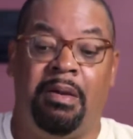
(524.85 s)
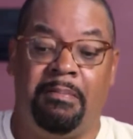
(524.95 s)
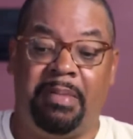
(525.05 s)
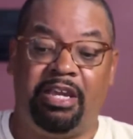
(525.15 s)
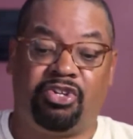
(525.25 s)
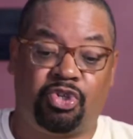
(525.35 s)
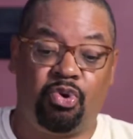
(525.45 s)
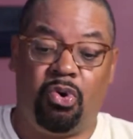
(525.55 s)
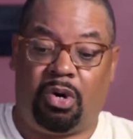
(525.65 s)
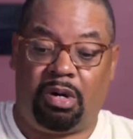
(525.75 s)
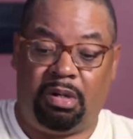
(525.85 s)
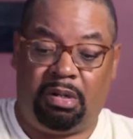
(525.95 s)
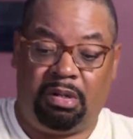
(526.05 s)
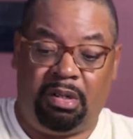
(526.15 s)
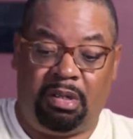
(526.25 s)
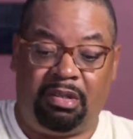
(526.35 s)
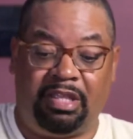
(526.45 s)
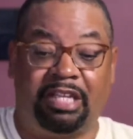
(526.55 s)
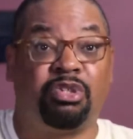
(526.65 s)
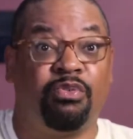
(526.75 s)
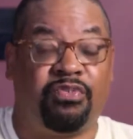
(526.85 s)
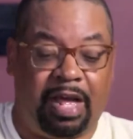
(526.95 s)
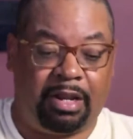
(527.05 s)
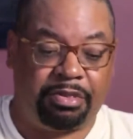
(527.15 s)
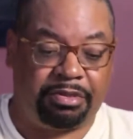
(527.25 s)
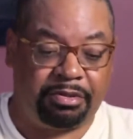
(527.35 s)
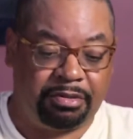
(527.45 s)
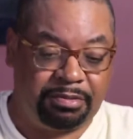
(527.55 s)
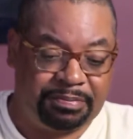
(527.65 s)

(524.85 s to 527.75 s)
make sure that you follow through.